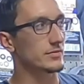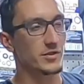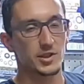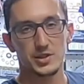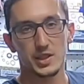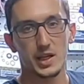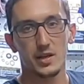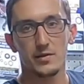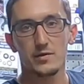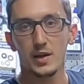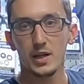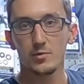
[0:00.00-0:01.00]
first I
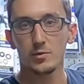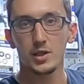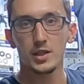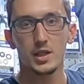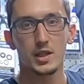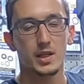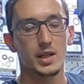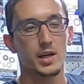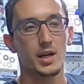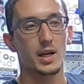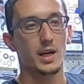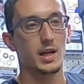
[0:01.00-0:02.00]
gotta find one.
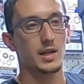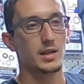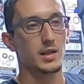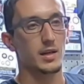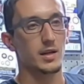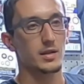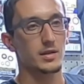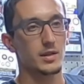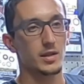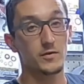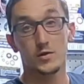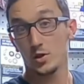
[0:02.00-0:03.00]
And
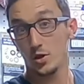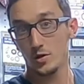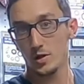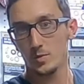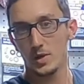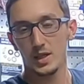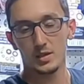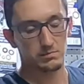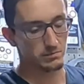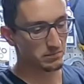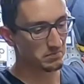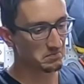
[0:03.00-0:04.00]
if you know anybody,
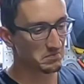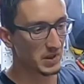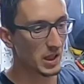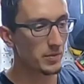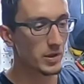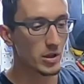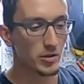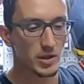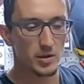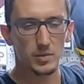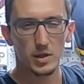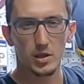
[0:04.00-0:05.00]
let me know
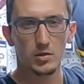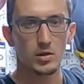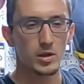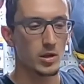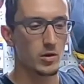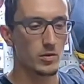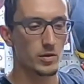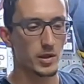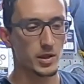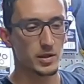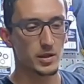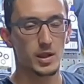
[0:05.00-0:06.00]
down below,
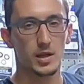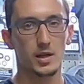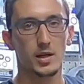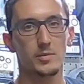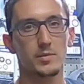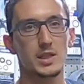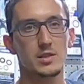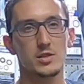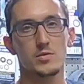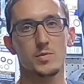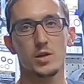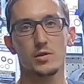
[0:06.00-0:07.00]
or
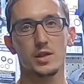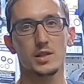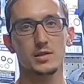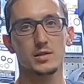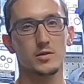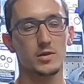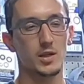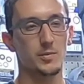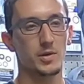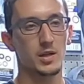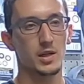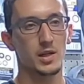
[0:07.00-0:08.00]
message me on Instagram
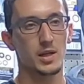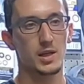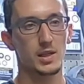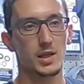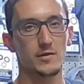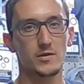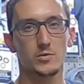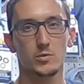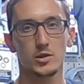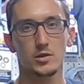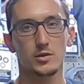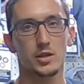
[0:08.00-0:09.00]
at Yevi's
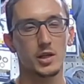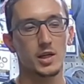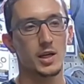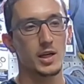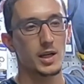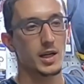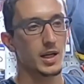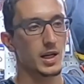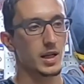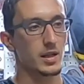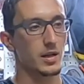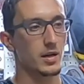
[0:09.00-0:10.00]
World.
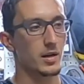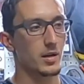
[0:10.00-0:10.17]
And